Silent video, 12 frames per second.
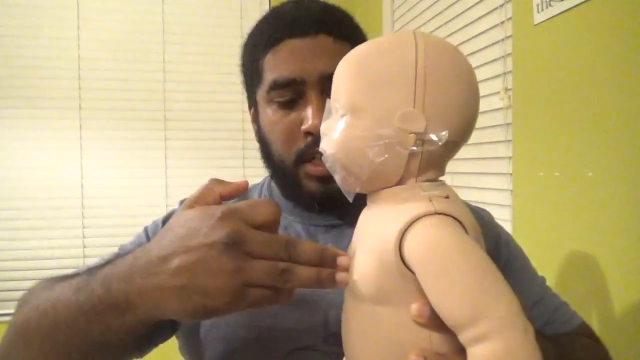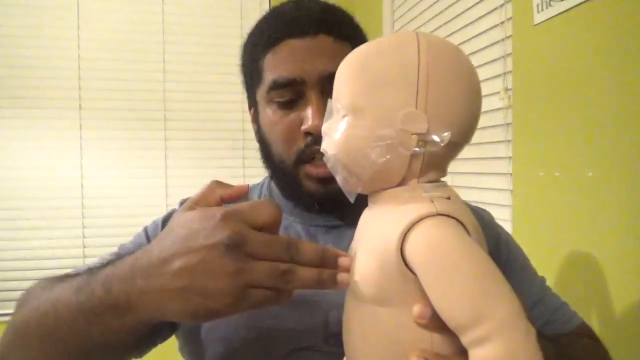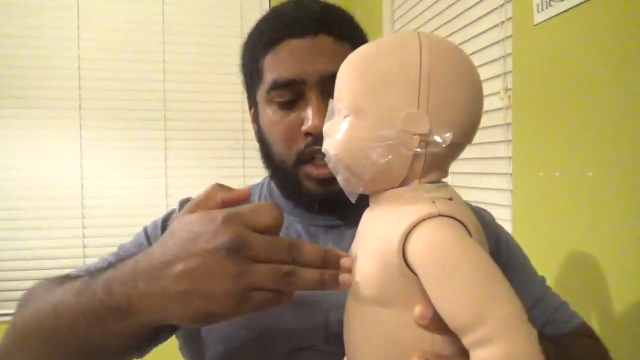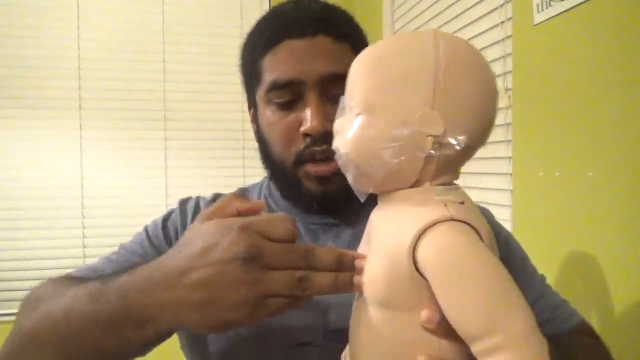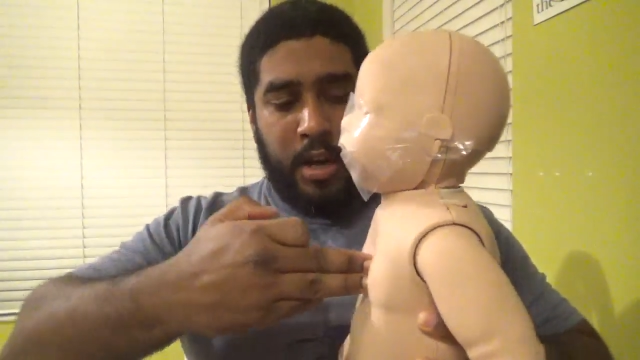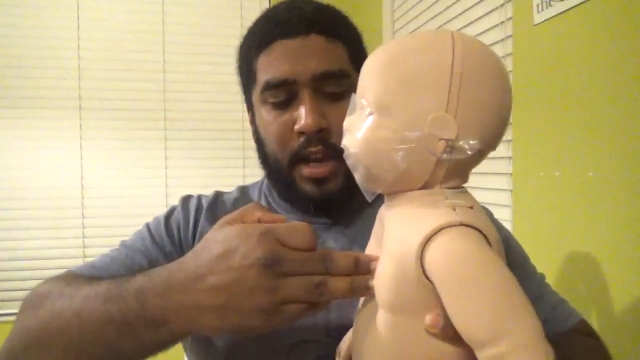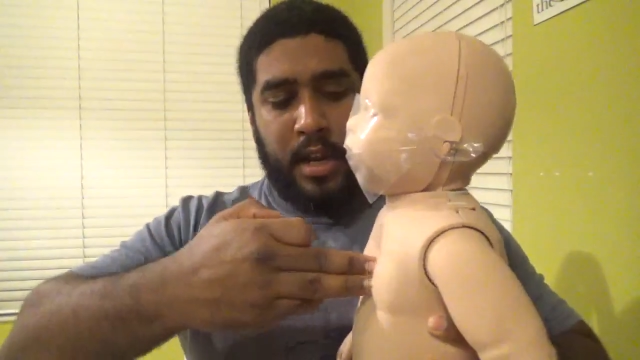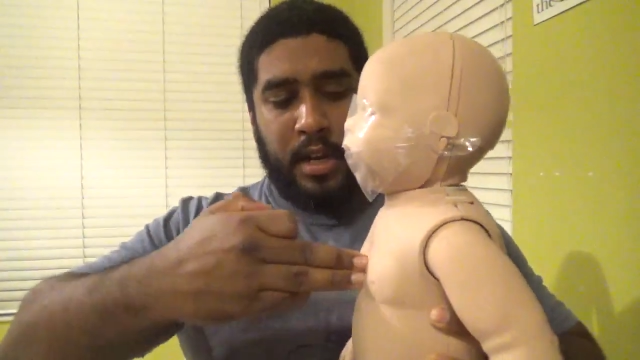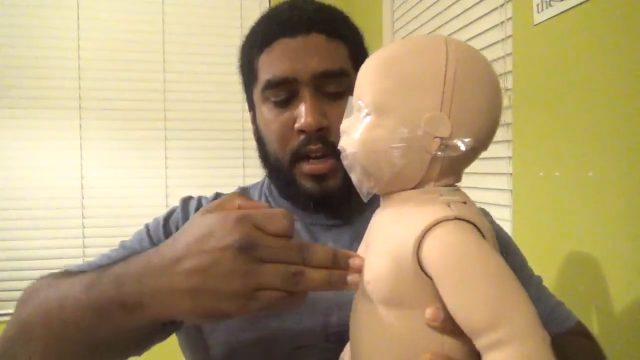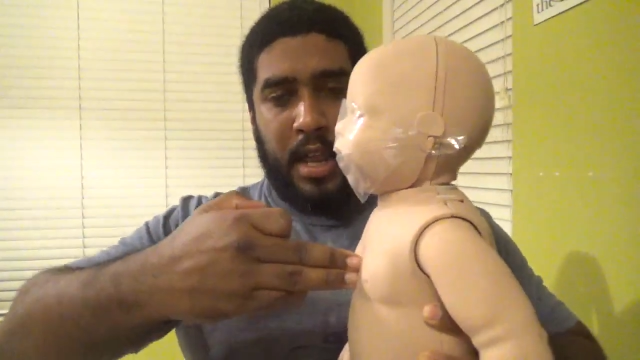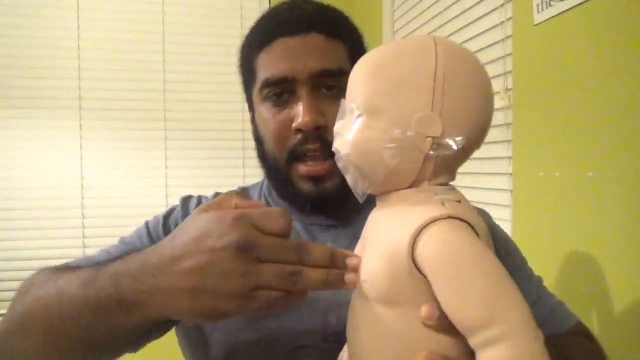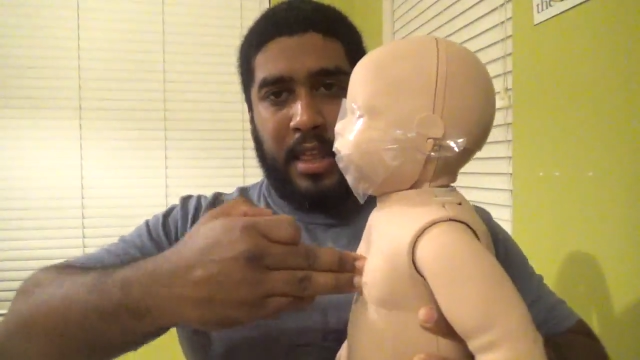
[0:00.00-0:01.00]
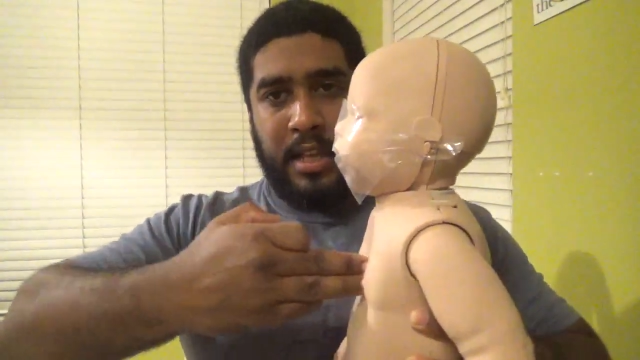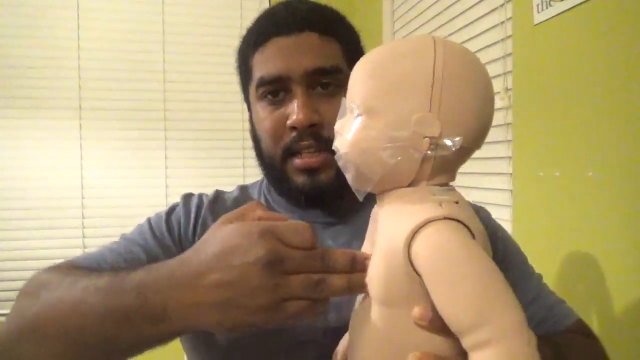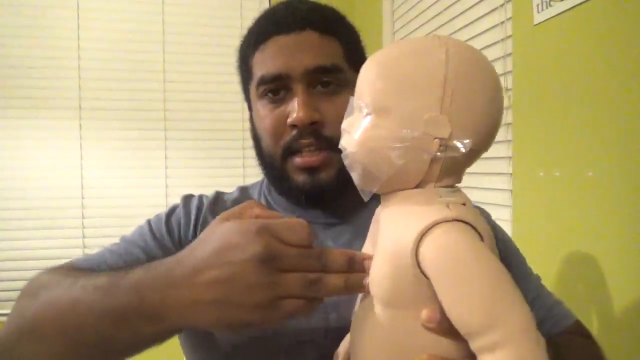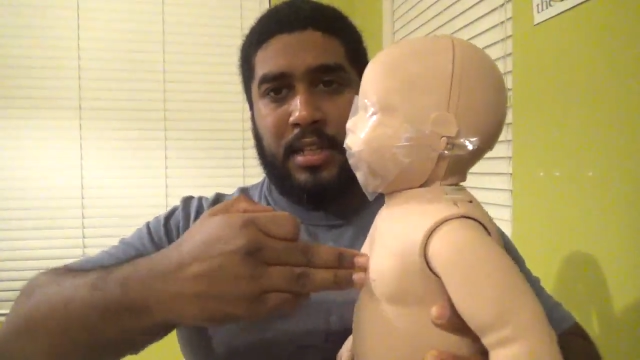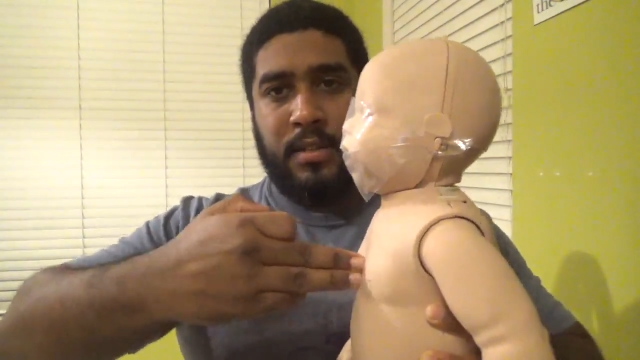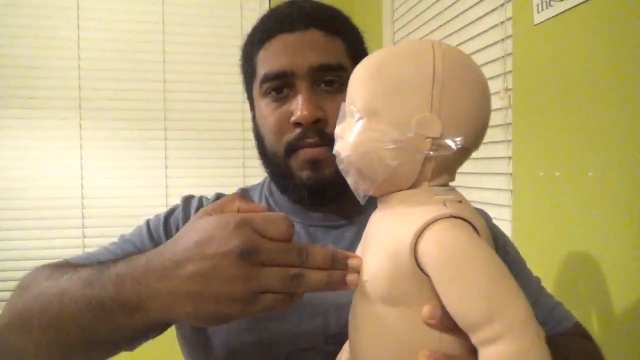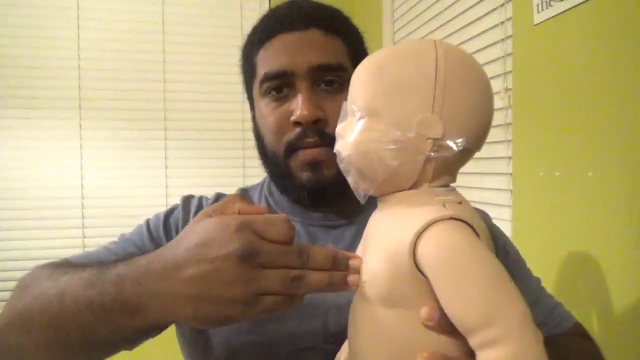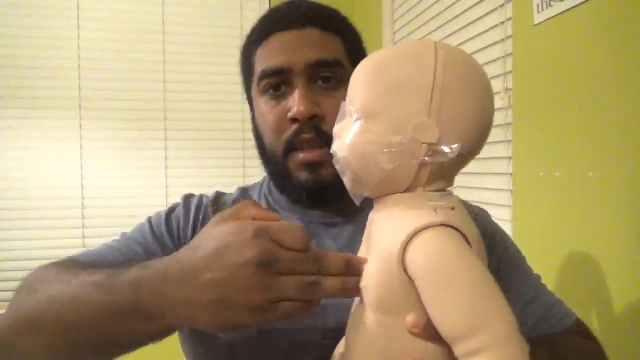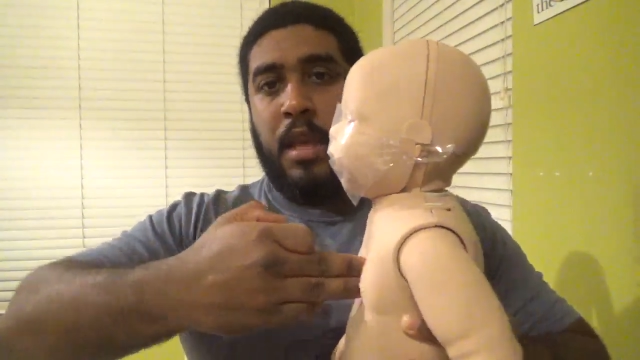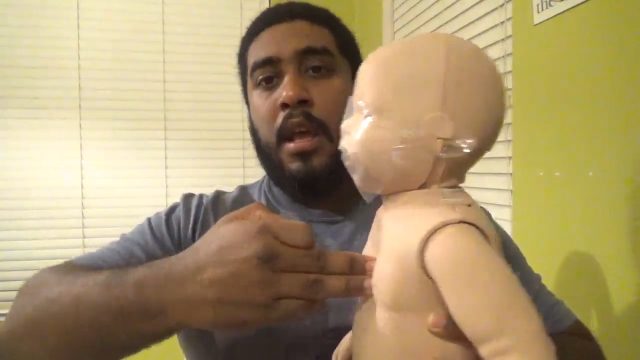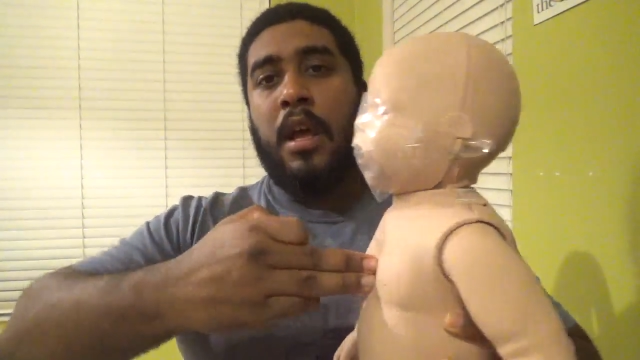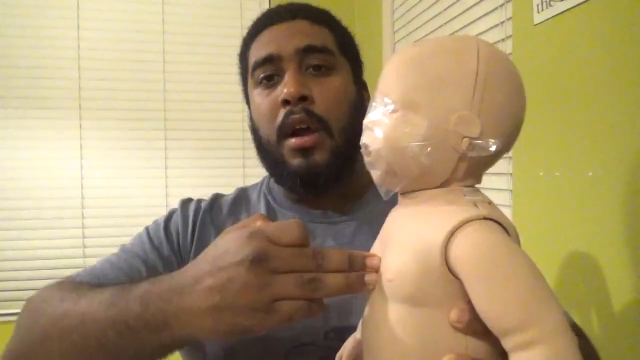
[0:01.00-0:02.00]
straight like this,
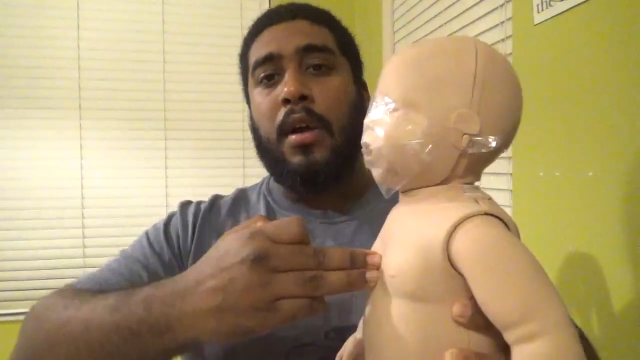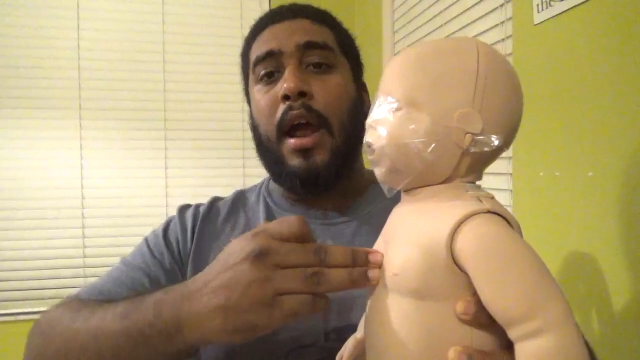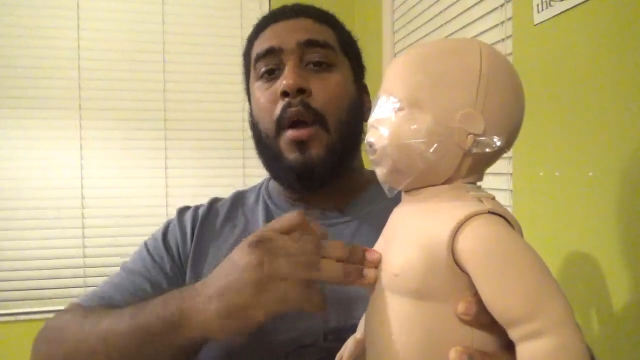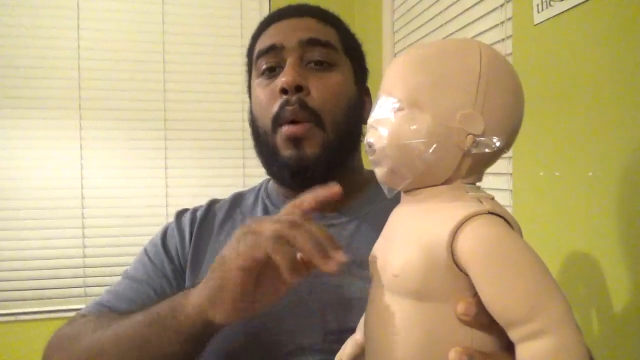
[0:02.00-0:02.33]
right?